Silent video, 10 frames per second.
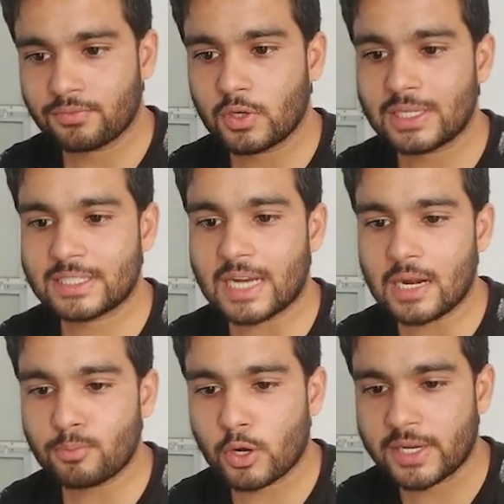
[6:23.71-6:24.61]
will
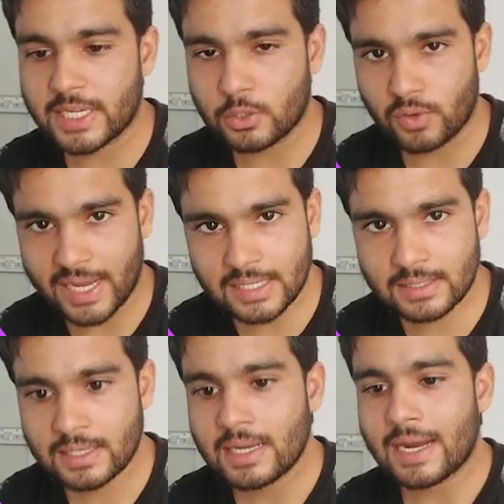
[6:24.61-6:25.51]
start pointing to x,